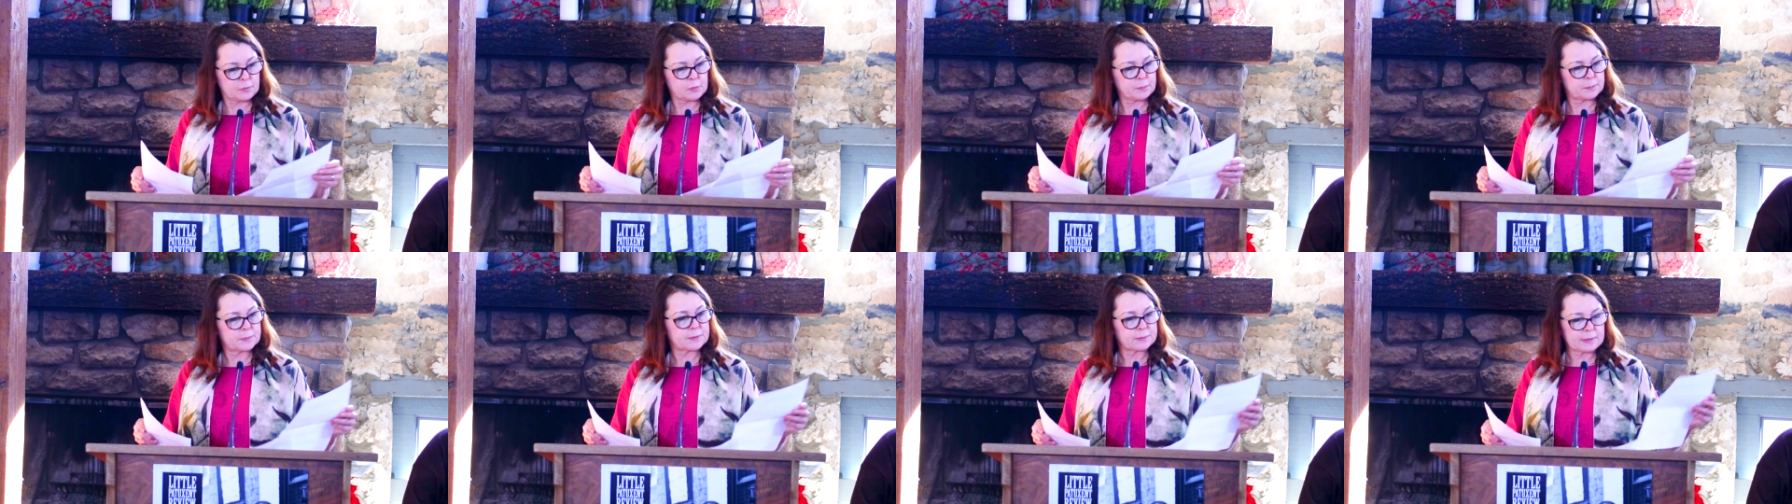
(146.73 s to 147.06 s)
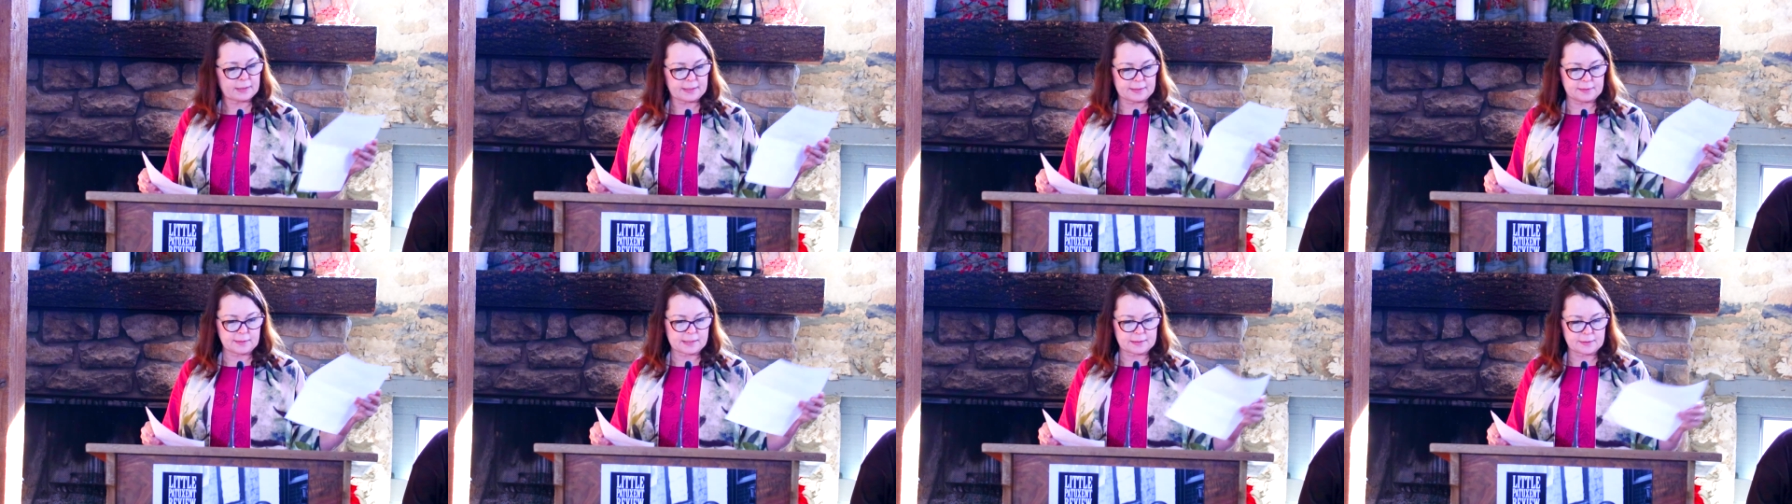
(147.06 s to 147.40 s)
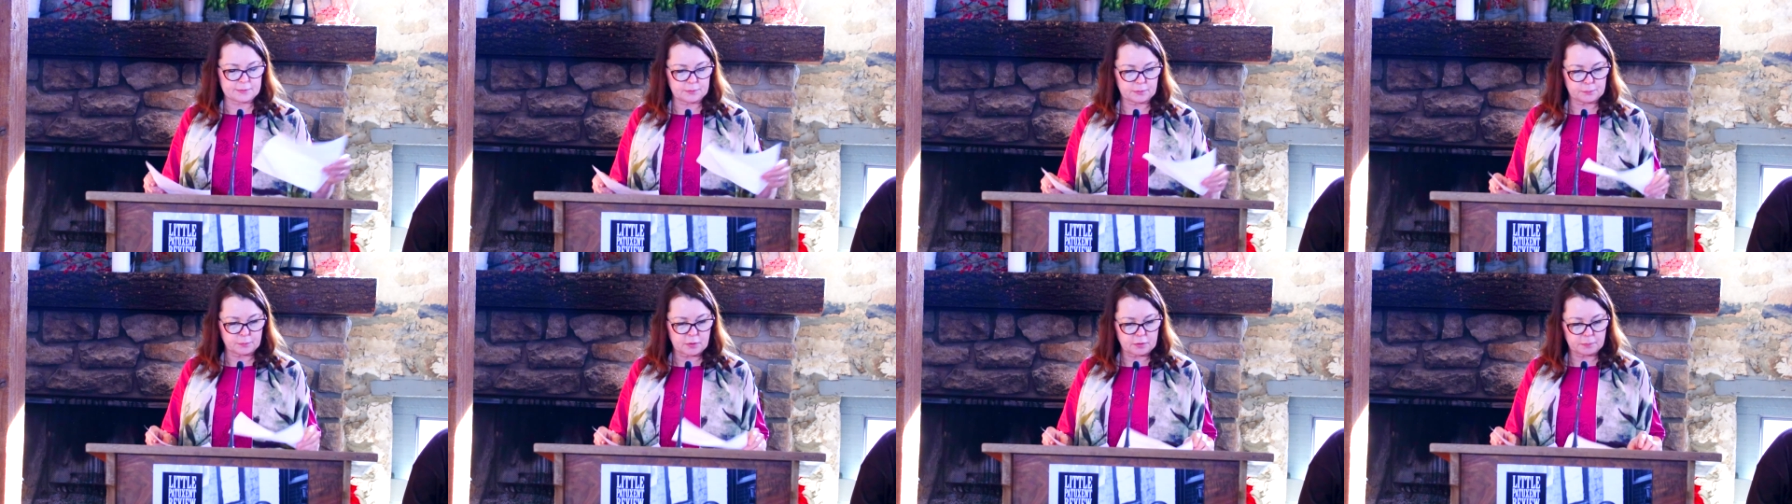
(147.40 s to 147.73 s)
Oops, had that
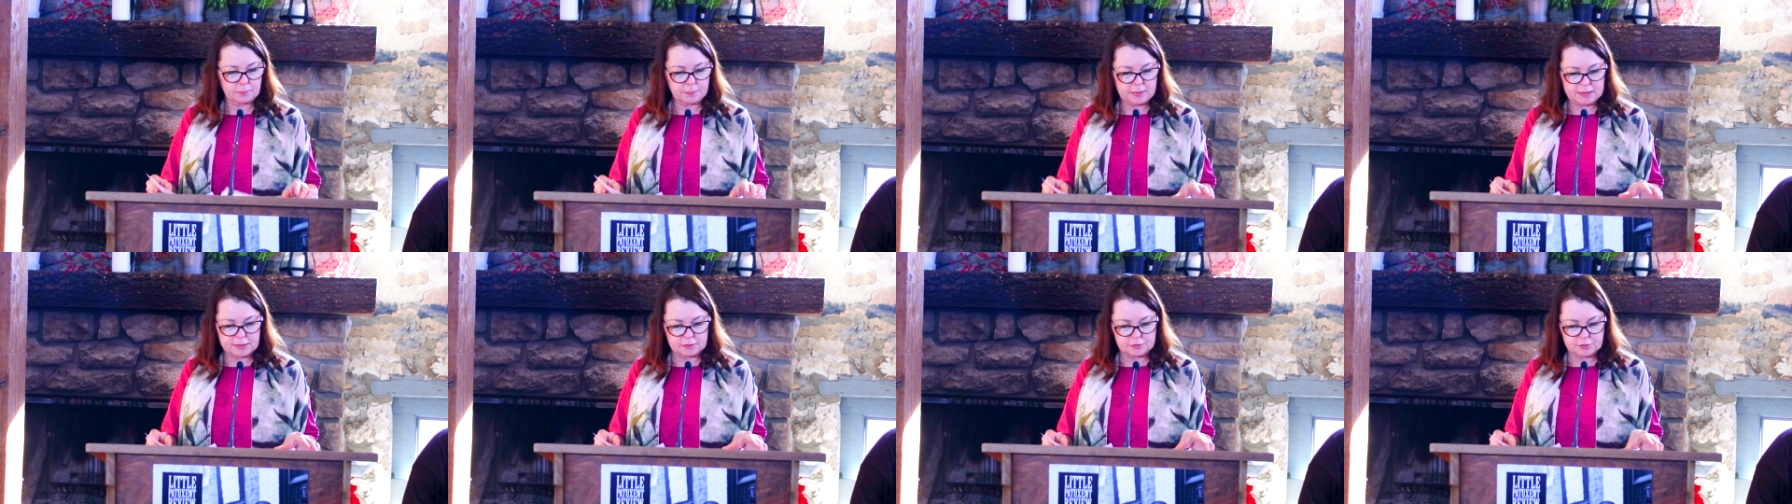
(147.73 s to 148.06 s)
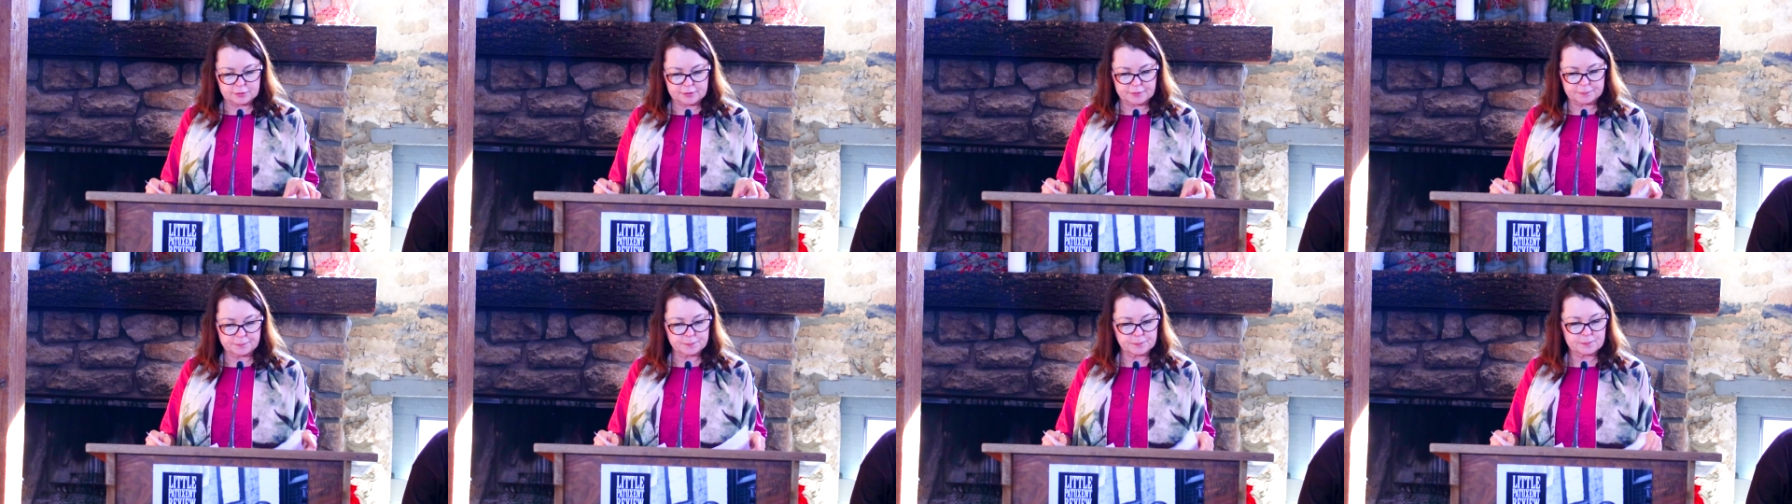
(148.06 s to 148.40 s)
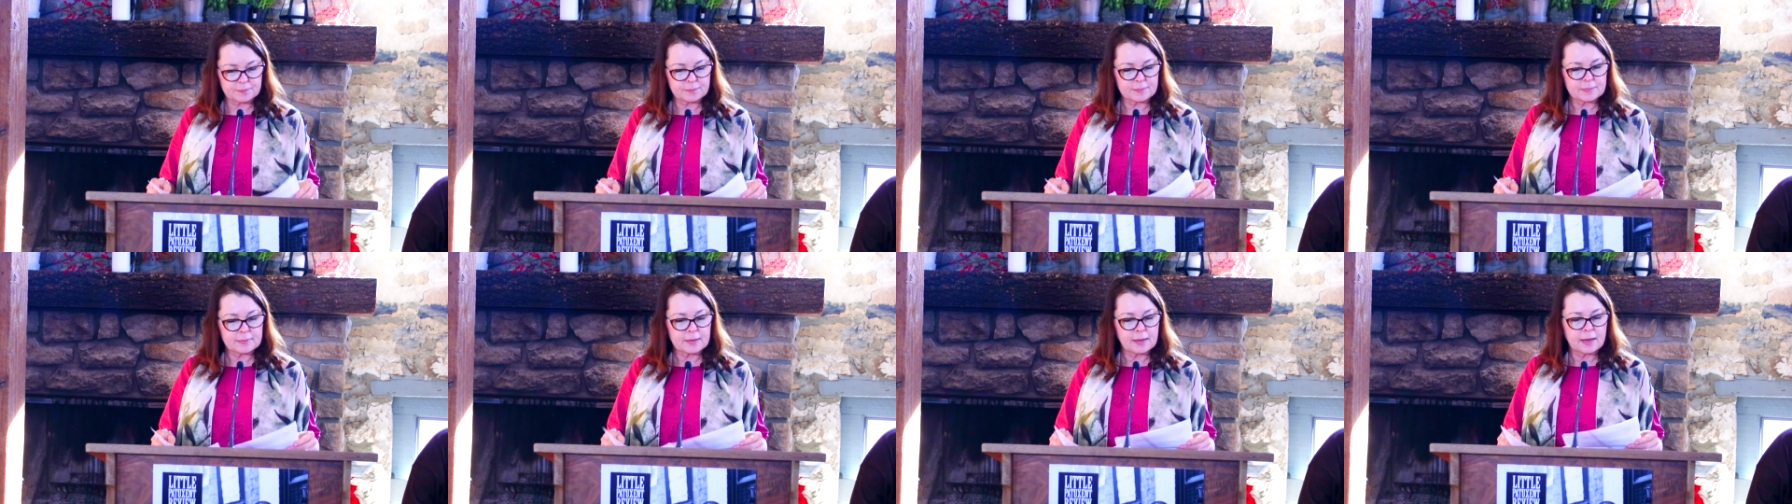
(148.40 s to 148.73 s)
on the wrong page there.
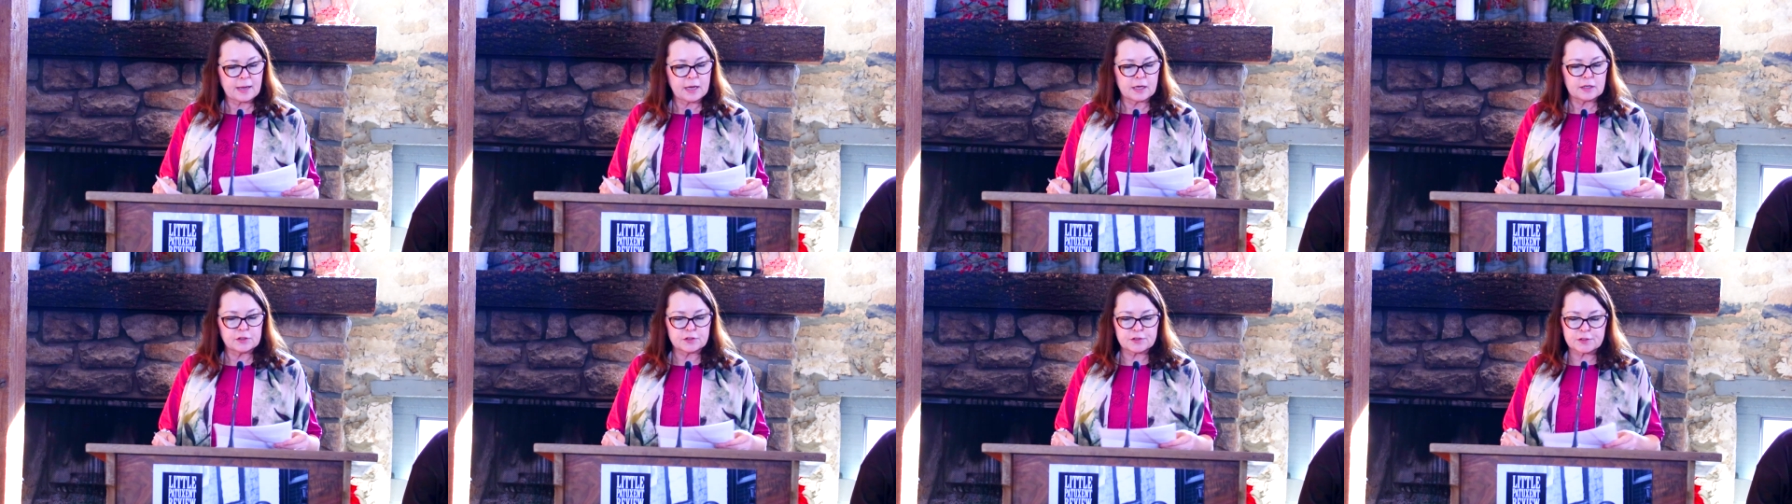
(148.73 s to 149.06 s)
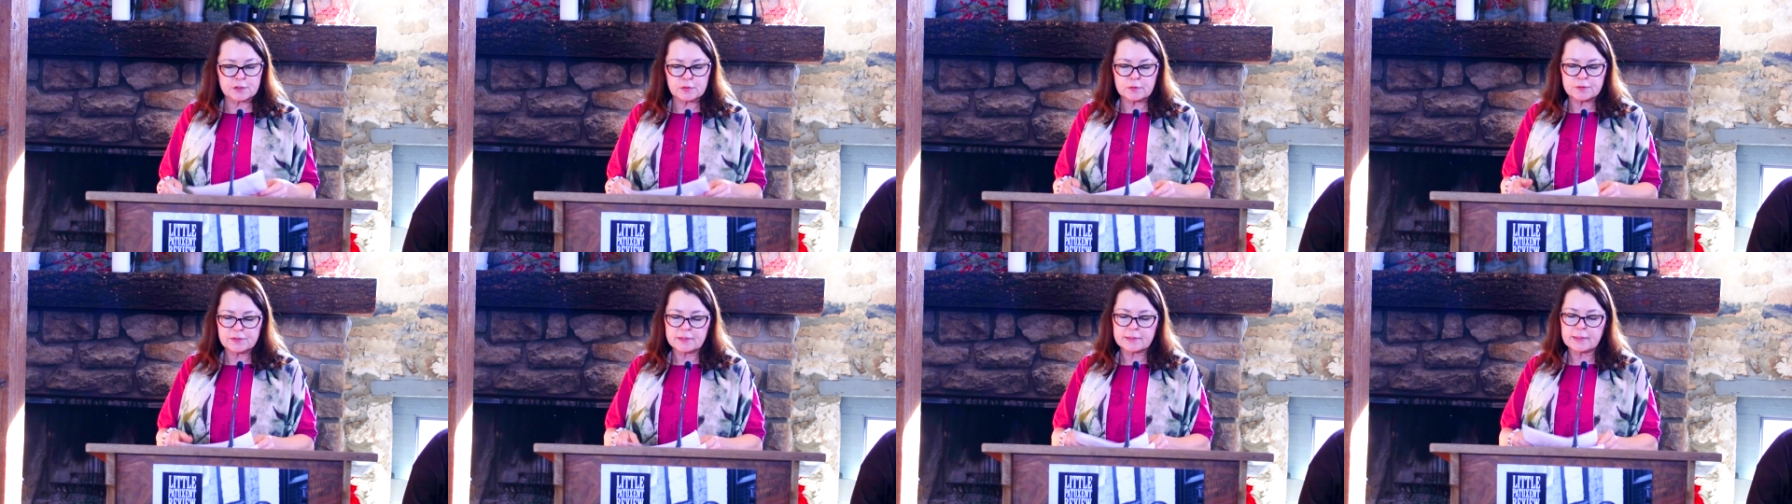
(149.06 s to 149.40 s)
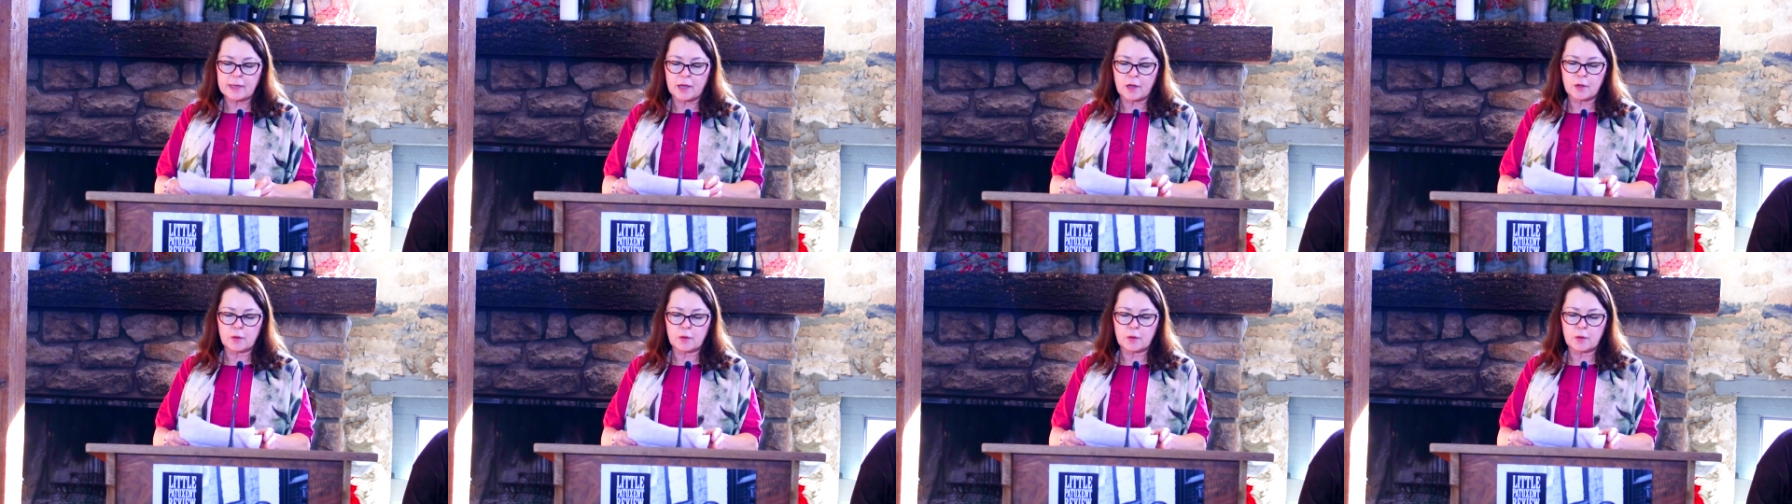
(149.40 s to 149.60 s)
Susan